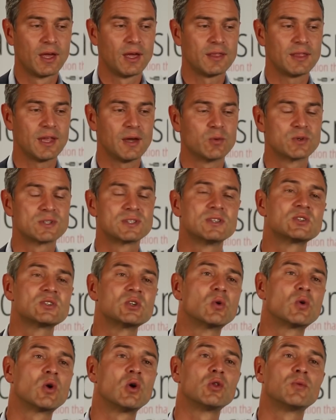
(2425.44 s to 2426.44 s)
That was the
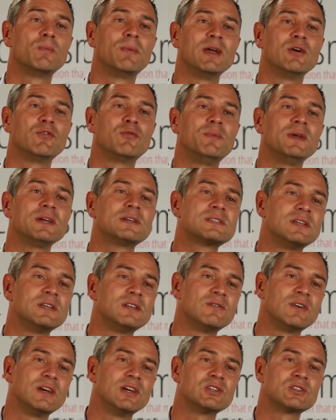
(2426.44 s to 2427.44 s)
so-called Bay of Pigs
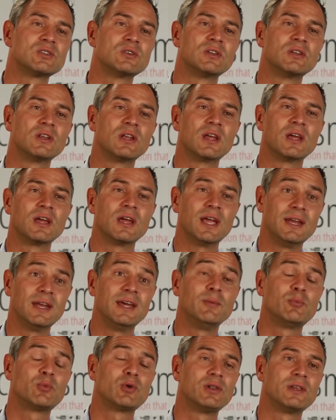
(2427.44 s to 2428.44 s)
invasion in
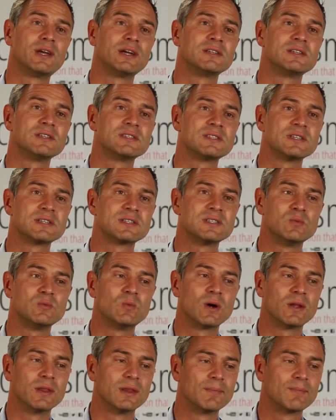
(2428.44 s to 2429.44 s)
April
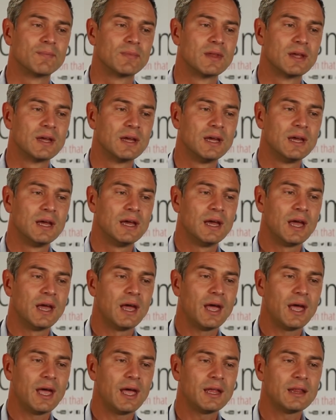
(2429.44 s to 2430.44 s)
1961.
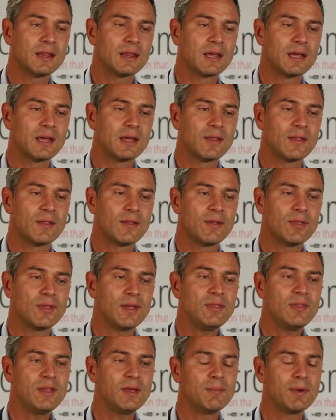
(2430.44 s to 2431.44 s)
And
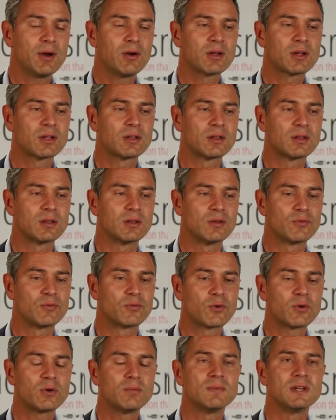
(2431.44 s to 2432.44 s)
then the American
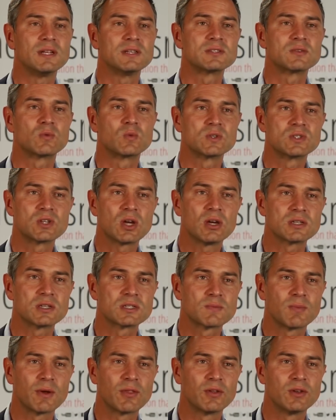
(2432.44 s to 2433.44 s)
foreign minister was
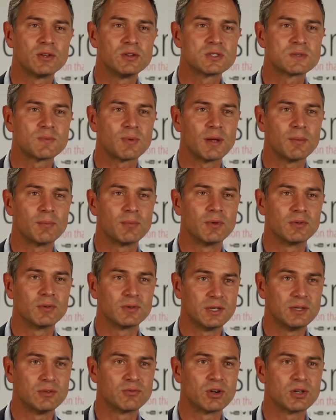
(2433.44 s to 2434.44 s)
asked by the newspaper,
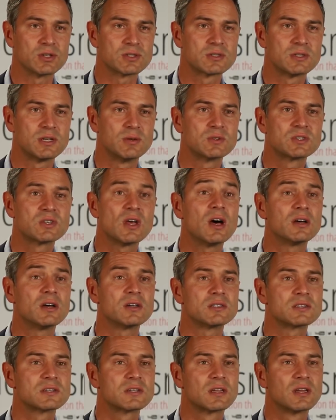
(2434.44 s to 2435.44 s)
Dean Rusk, he was
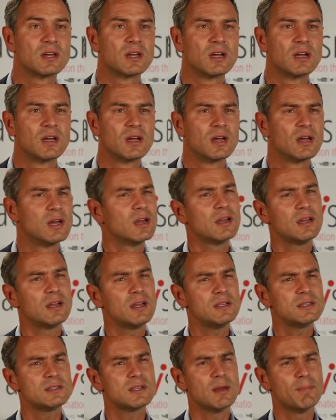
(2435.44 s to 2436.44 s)
asked,
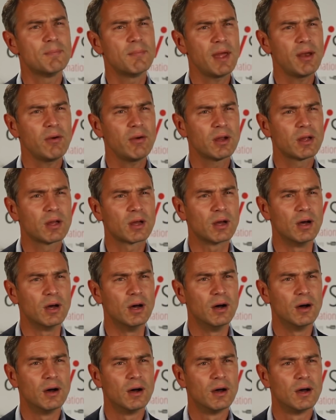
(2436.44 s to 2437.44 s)
is
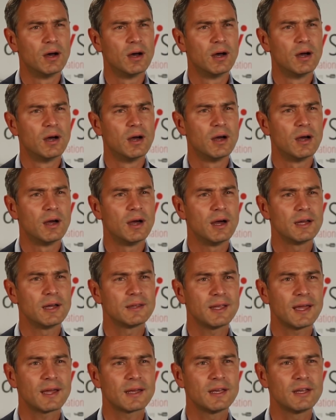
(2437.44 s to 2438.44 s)
America
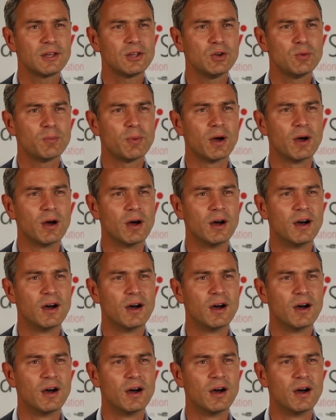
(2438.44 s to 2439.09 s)
attacking Cuba?